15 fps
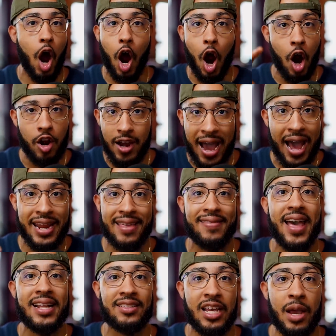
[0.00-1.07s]
are not in
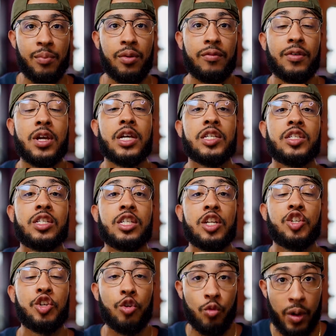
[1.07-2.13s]
that type of
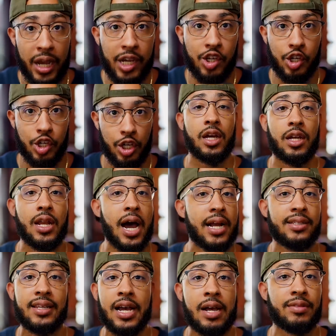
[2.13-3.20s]
situation. Nine
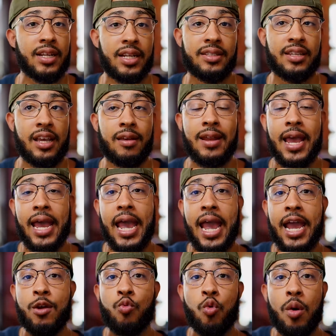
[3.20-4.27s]
times out of 10,
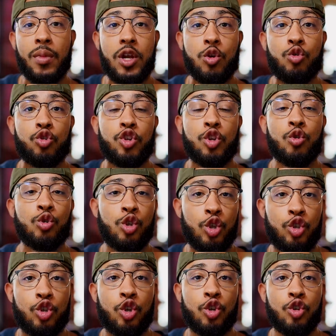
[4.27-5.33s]
a woman who chooses
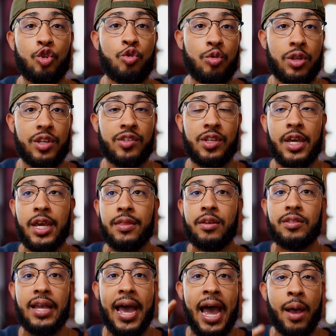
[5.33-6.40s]
to do this,
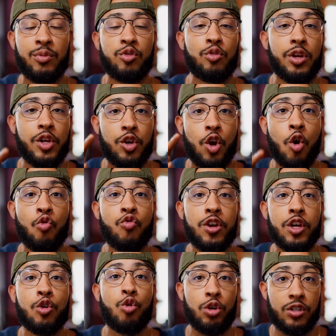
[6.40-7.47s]
there's absolutely no
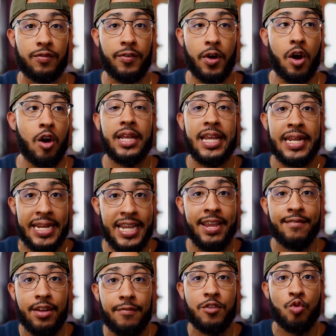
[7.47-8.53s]
recourse for her. And
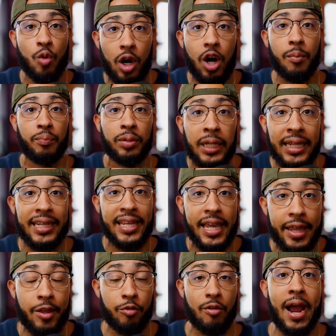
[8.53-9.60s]
even if you are completely
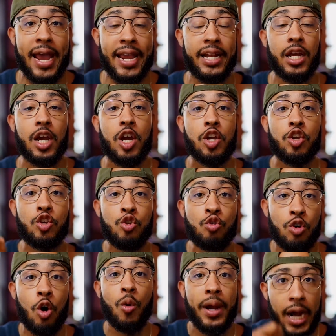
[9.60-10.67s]
in the right, you
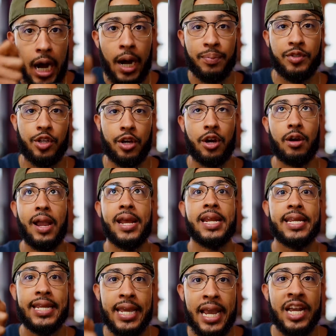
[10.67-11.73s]
going up to her and
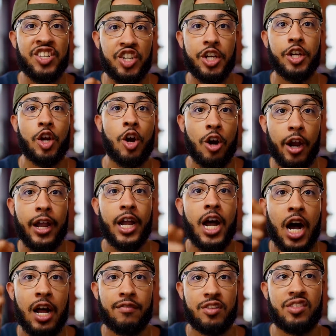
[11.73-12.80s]
engaging in her in
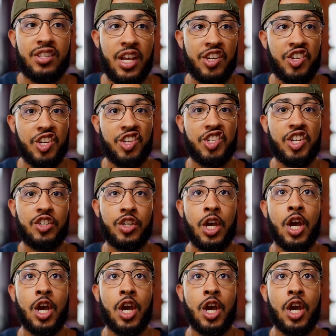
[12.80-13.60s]
conversation and she's